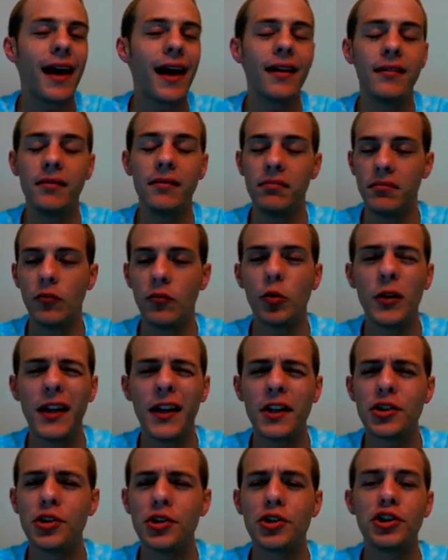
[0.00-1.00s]
that
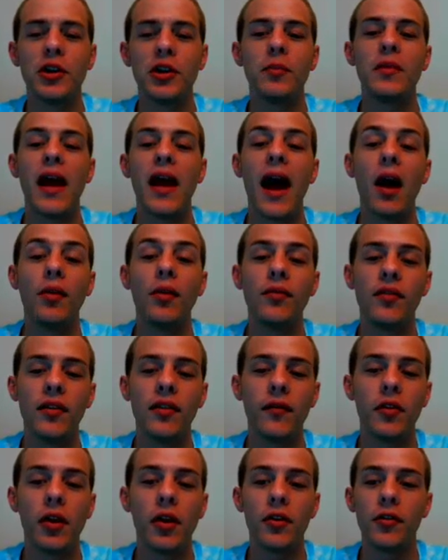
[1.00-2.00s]
relationship down.
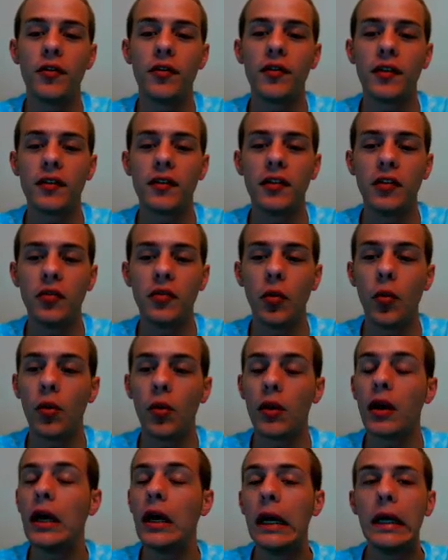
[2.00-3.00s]
seven hundred sixty
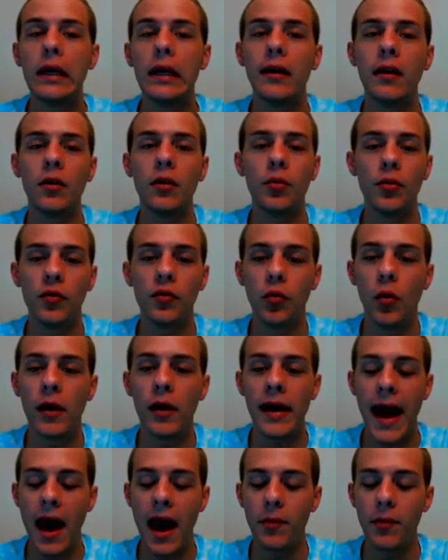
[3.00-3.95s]
torr equals one